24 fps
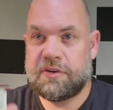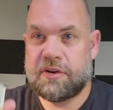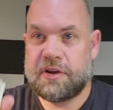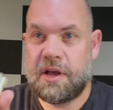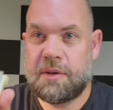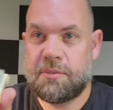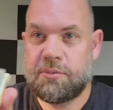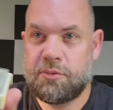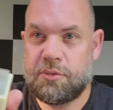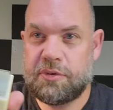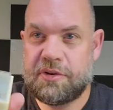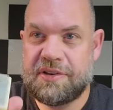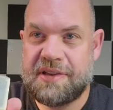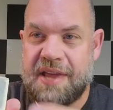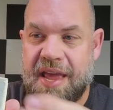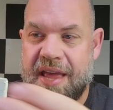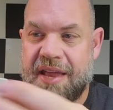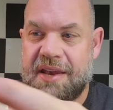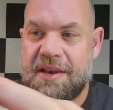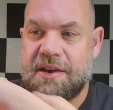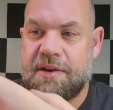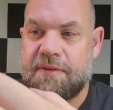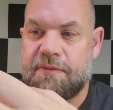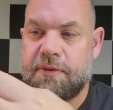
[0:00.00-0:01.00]
It comes with
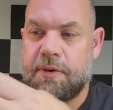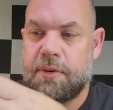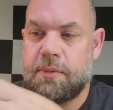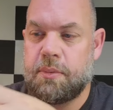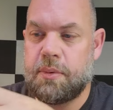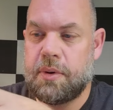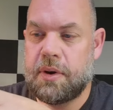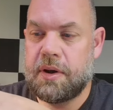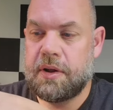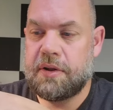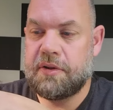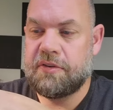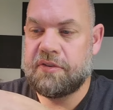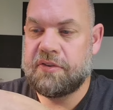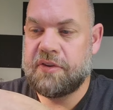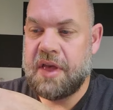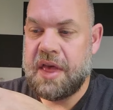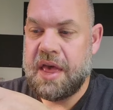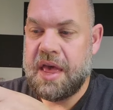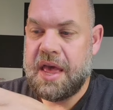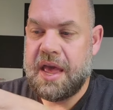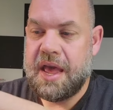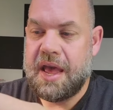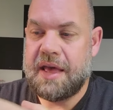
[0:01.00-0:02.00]
10 different ones
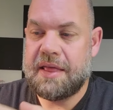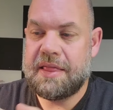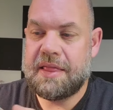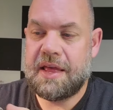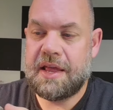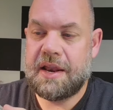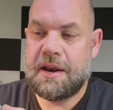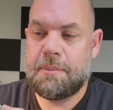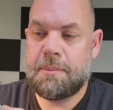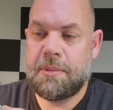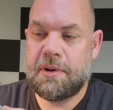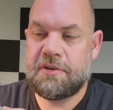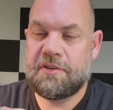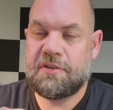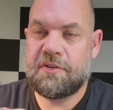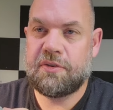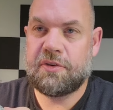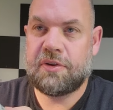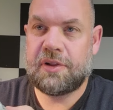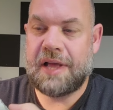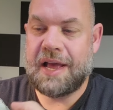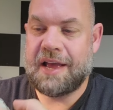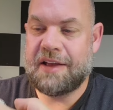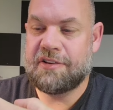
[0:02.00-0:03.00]
and then a bunch
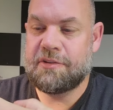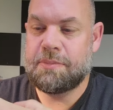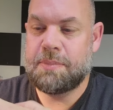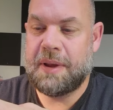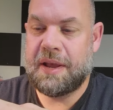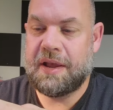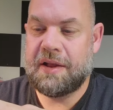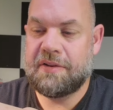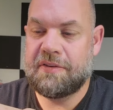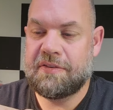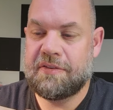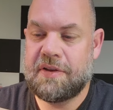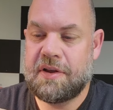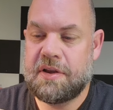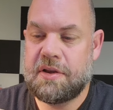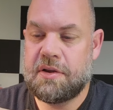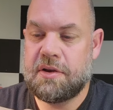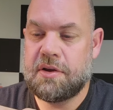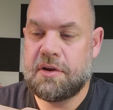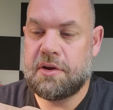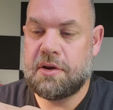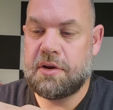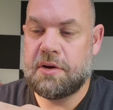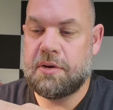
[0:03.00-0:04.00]
of glass panes that
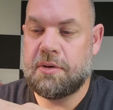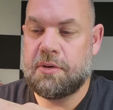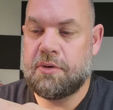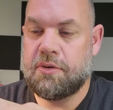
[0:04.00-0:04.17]
you can